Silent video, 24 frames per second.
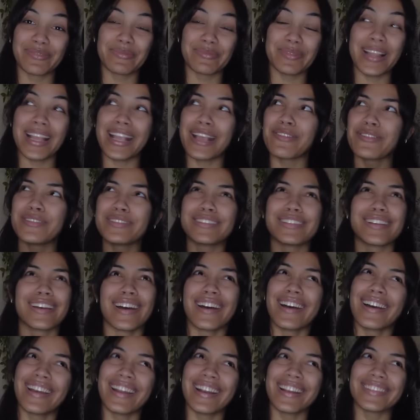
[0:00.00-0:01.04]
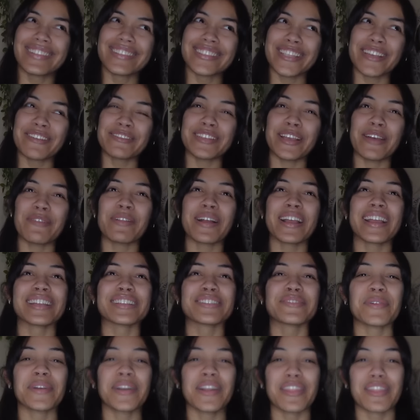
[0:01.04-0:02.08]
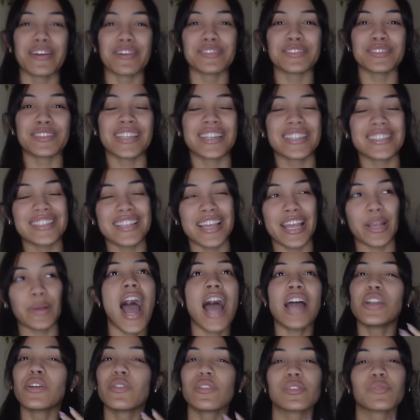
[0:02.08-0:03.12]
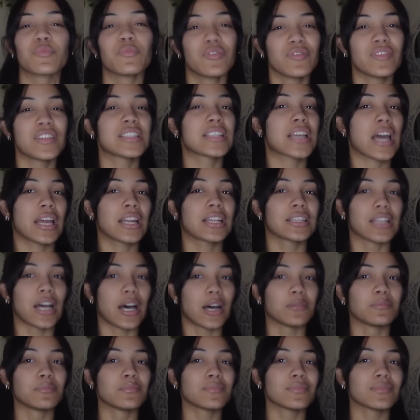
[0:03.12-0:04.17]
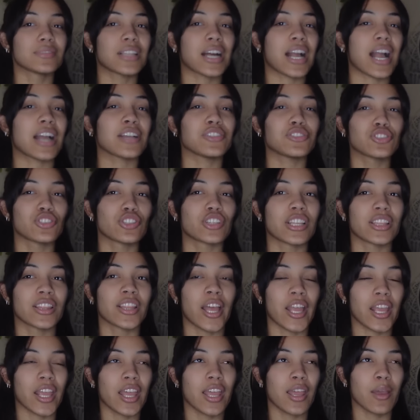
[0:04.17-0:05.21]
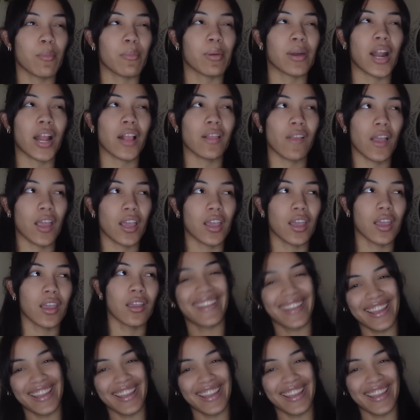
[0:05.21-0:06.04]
But like, it was good at the same time. Like, it's one of those that it's like, I know this movie's kind of dumb, like I shouldn't like it, but I like it.